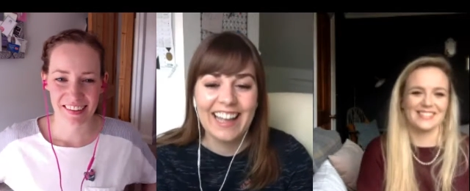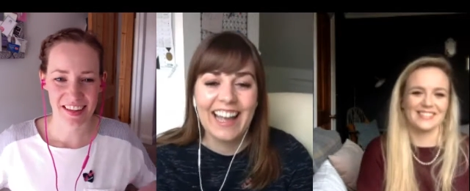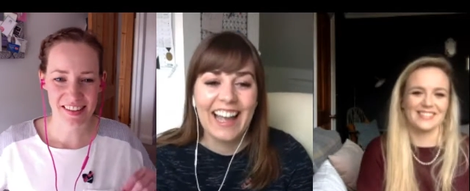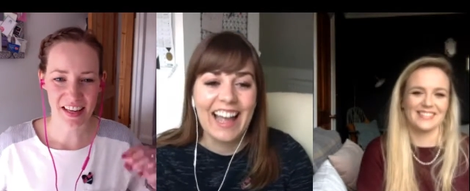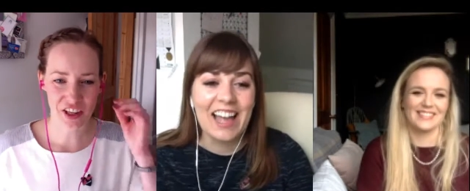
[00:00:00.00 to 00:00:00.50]

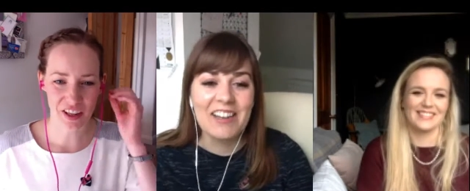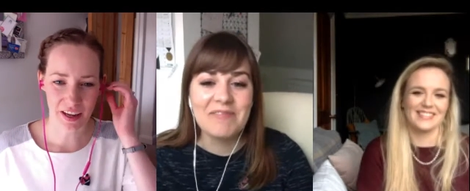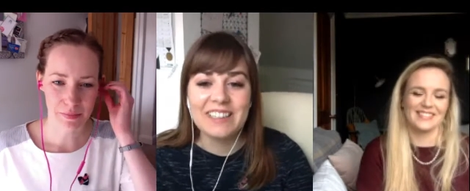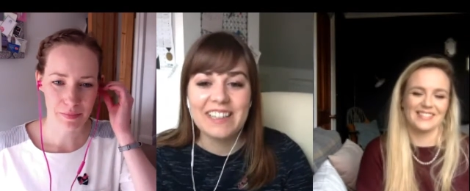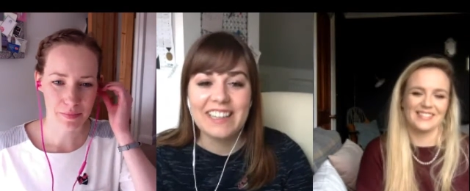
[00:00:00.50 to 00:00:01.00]
Speaker 1: Uh, so true um,
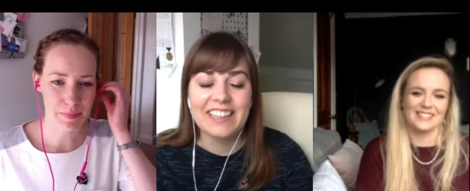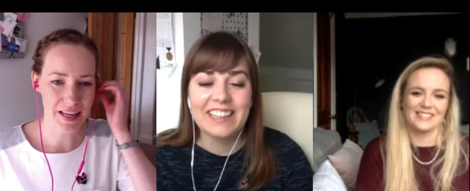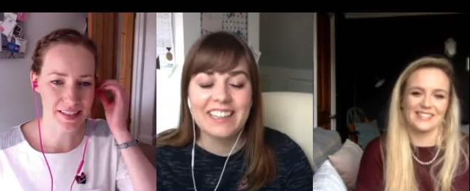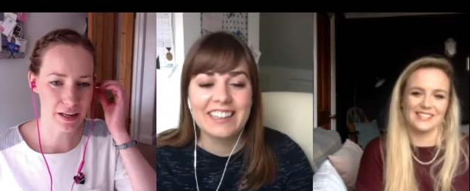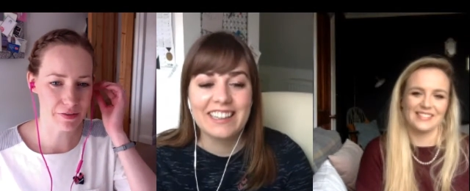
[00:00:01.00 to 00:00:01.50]
though.
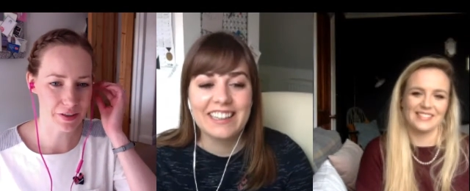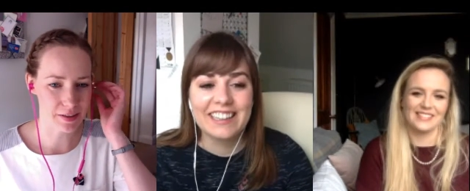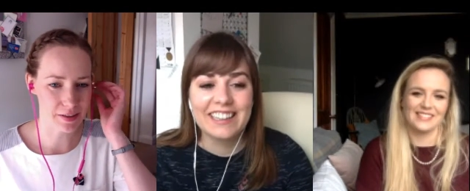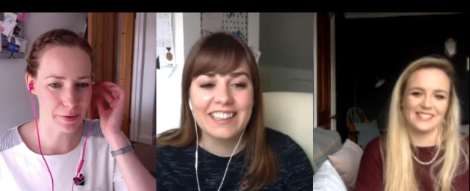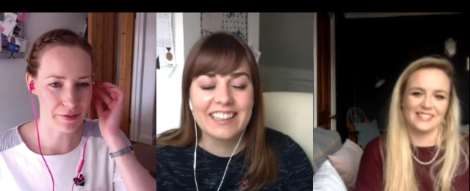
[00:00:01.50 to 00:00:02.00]
Being selfish
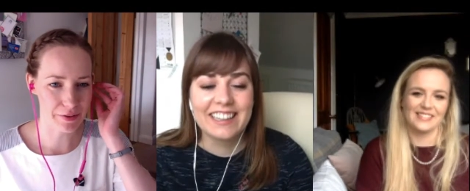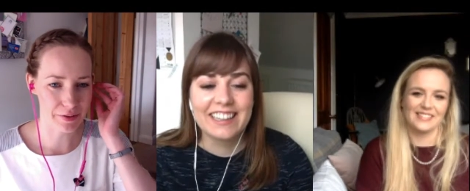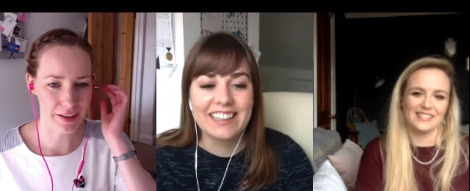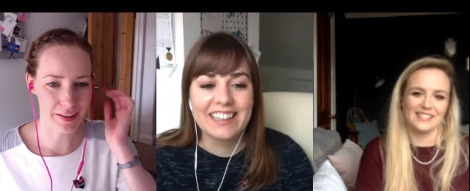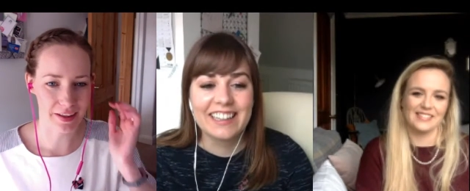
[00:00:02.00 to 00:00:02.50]
is the way
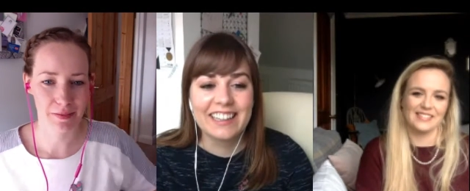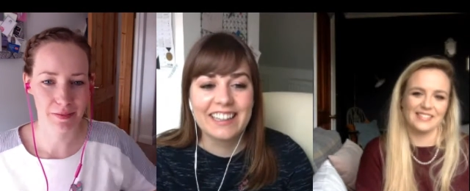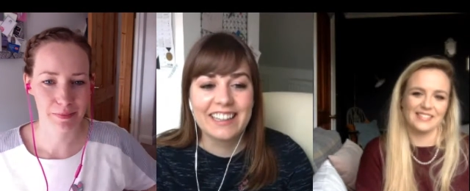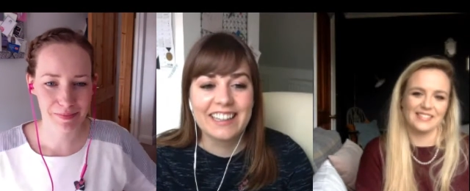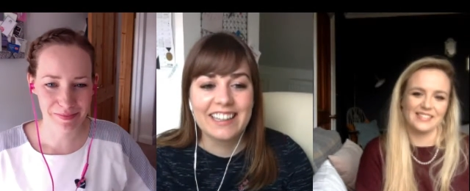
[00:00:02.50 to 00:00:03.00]
forward, I think.
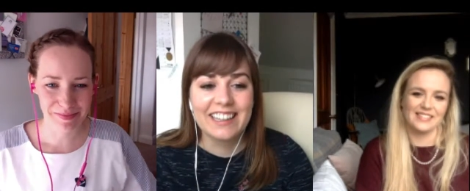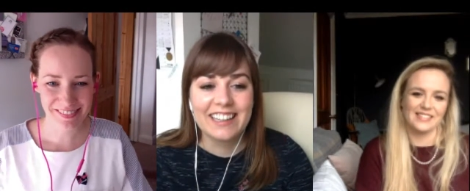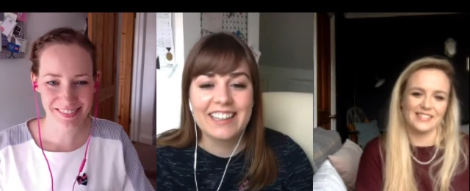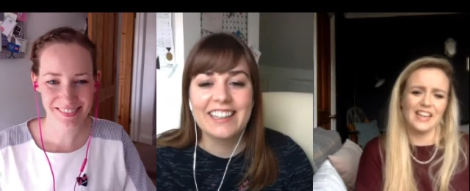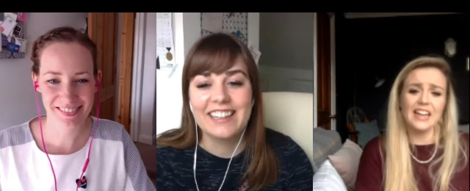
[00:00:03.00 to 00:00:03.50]

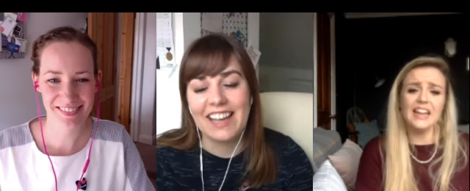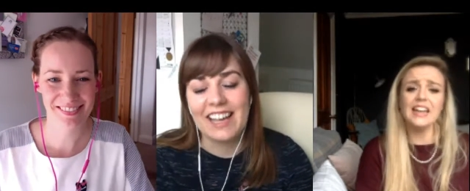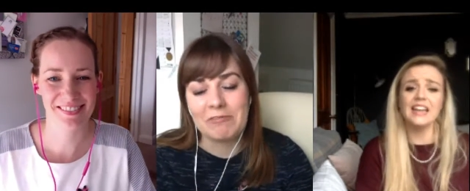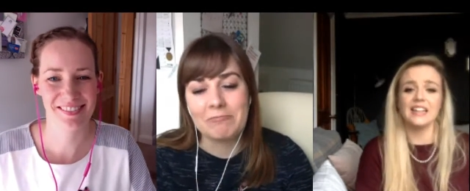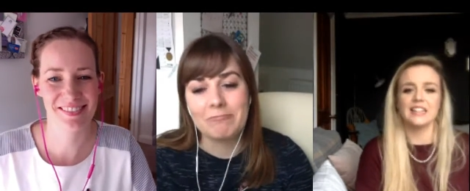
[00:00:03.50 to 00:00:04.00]

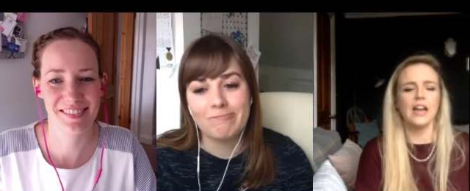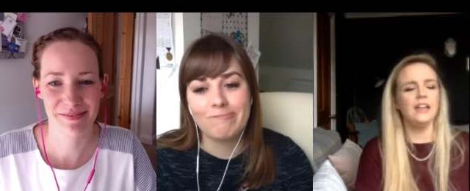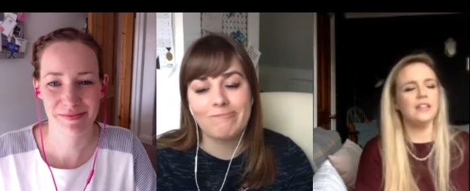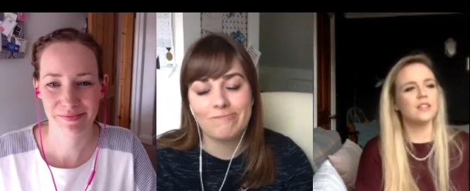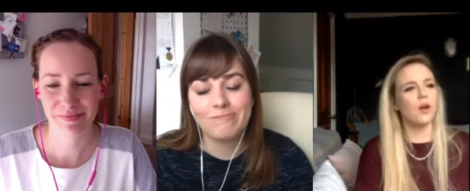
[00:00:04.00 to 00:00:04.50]
Speaker 2: Yeah. It is.
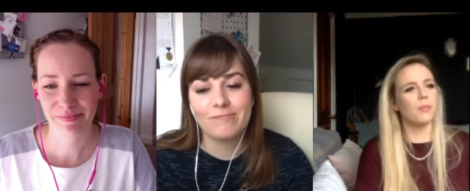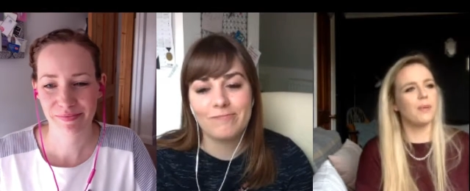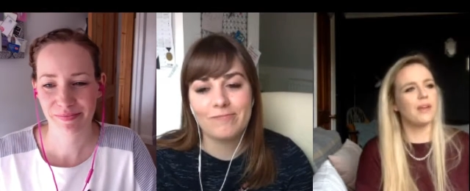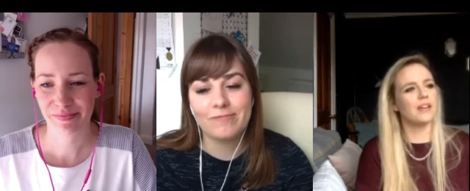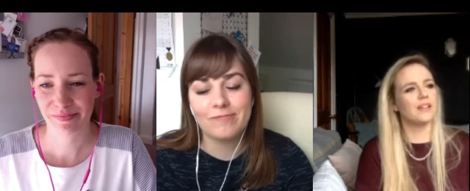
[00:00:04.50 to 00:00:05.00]
And it's
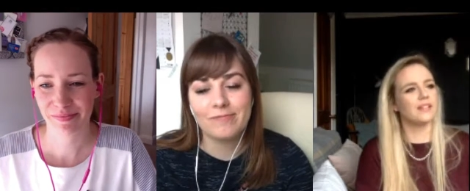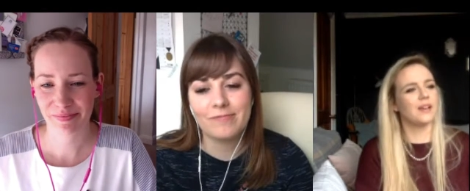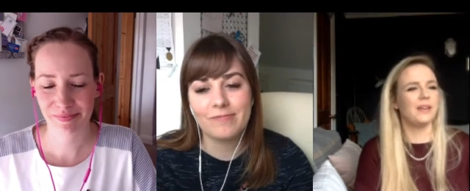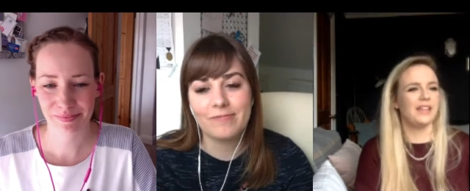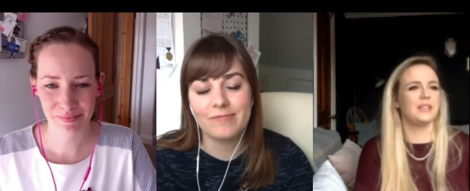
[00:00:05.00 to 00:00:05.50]
not
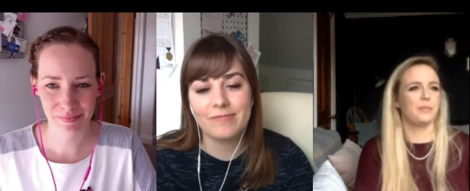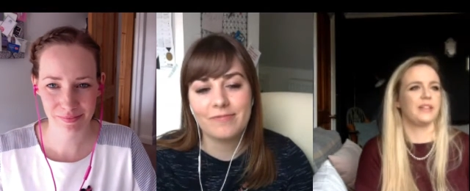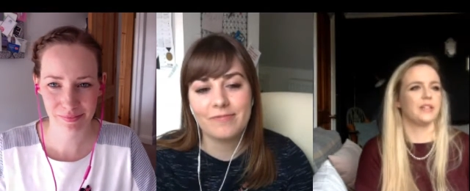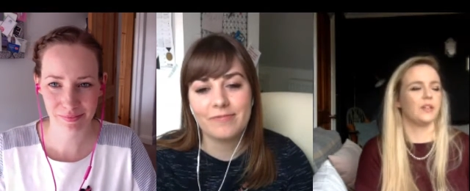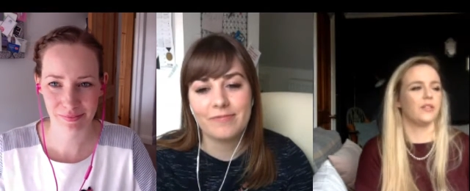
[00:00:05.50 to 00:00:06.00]
being I mean it
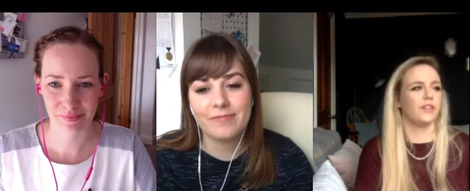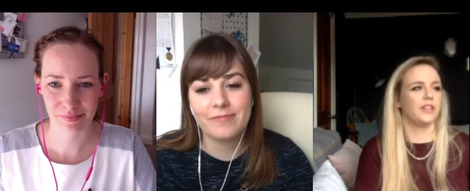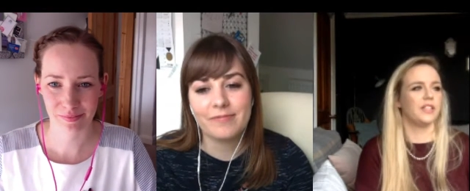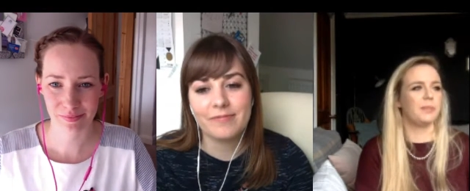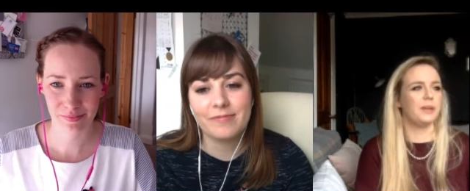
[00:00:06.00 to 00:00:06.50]
is being
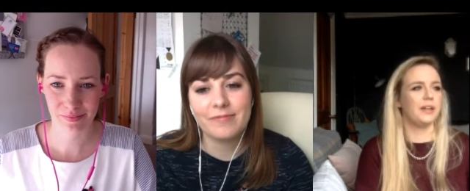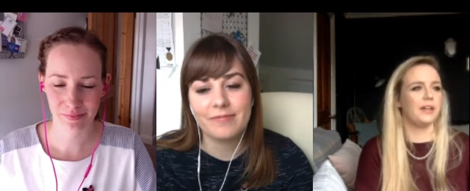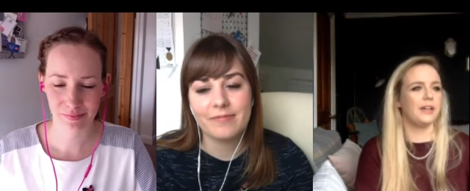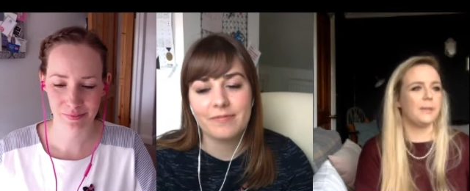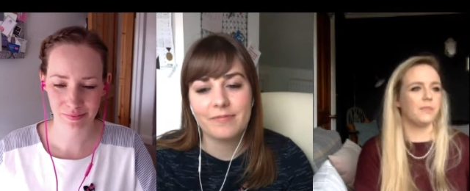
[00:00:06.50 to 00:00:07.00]
selfish,
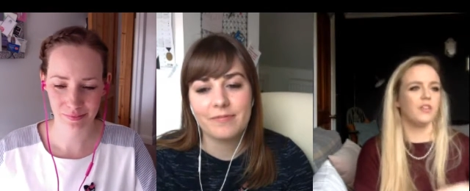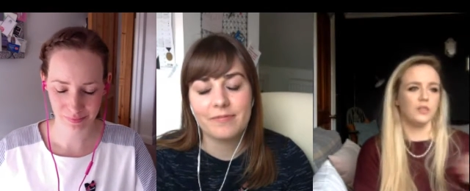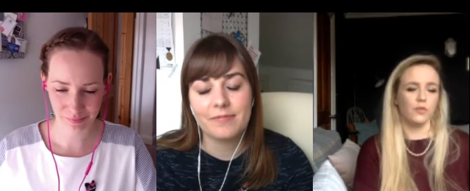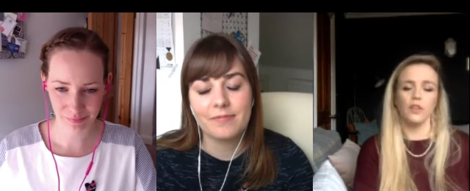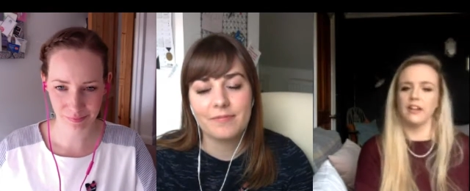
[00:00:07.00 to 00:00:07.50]
but
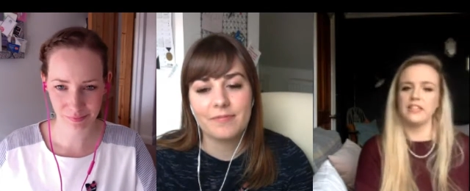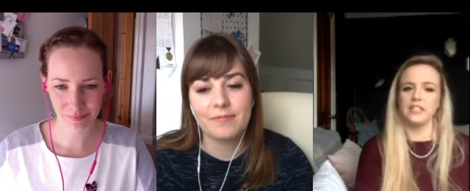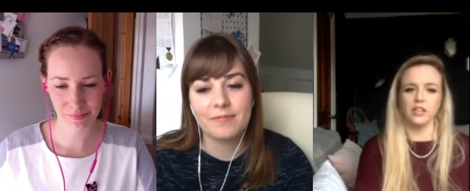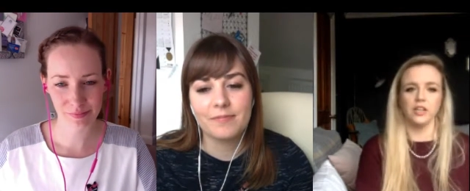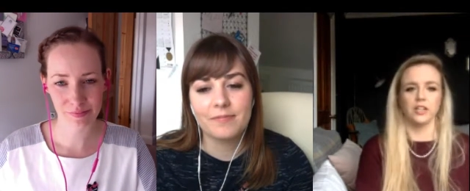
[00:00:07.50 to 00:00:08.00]
it's for the
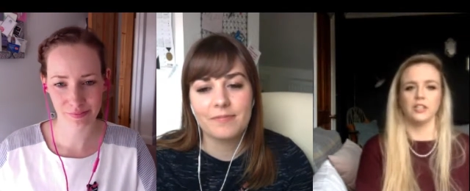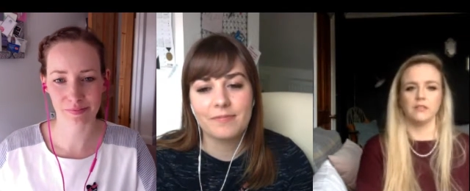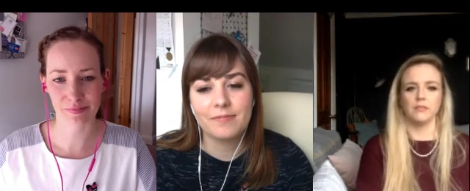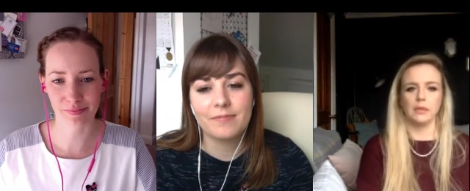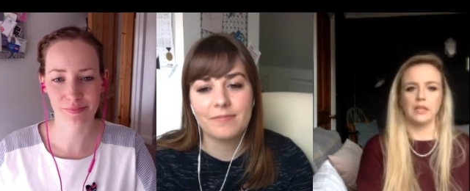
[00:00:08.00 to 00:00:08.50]
greater good
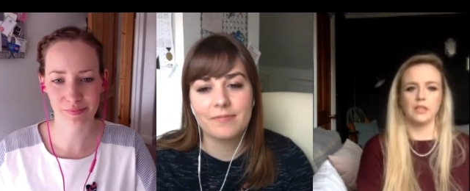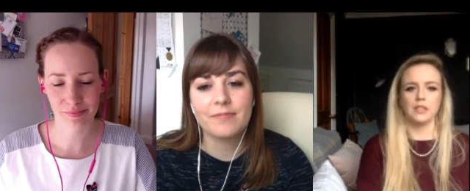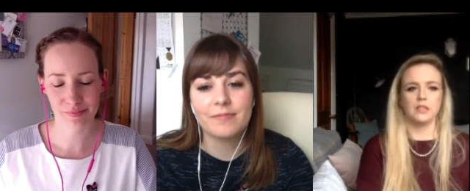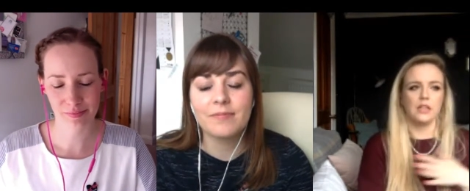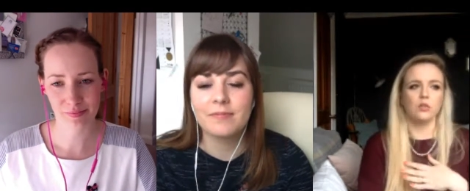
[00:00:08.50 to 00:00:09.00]
mm.
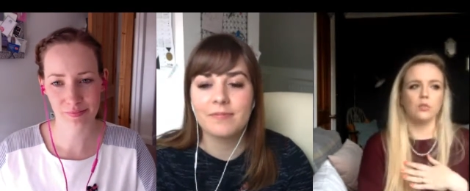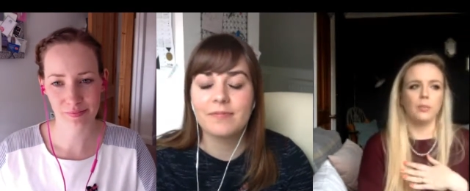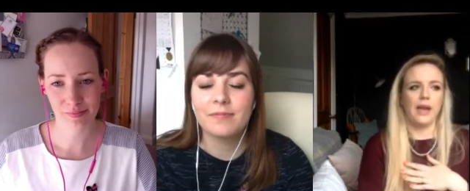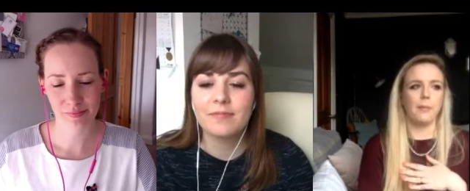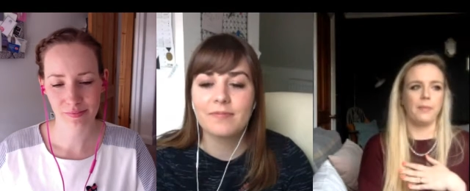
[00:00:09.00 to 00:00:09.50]
because then you'll be